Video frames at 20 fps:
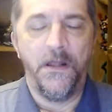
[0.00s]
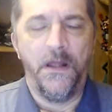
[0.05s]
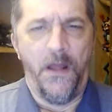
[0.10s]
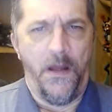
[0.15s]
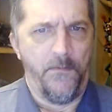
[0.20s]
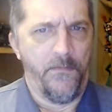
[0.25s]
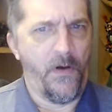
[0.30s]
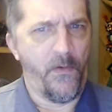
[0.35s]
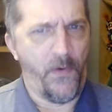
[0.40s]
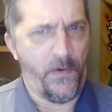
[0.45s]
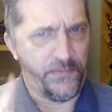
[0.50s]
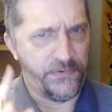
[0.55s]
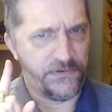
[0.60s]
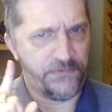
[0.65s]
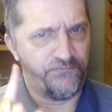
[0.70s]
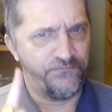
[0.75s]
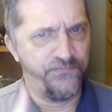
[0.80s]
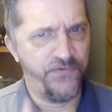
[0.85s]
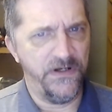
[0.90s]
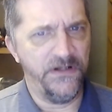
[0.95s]
But what was
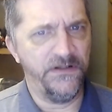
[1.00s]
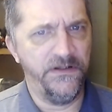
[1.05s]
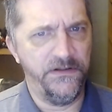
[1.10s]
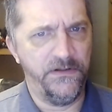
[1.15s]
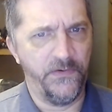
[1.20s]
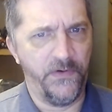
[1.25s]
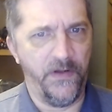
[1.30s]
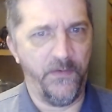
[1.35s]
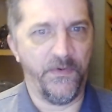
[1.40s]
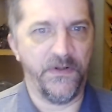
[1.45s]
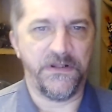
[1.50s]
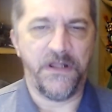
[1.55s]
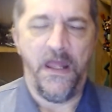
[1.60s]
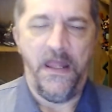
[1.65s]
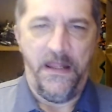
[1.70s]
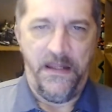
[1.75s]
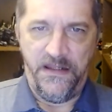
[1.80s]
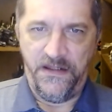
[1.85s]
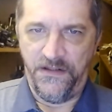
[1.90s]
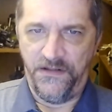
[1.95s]
really doing was
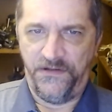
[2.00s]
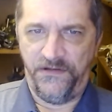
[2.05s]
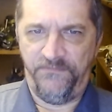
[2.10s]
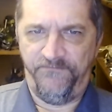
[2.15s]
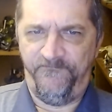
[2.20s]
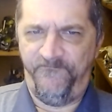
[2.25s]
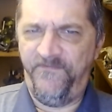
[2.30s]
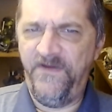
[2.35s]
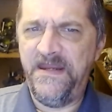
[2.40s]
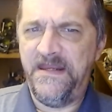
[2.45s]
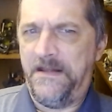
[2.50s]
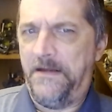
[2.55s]
his feet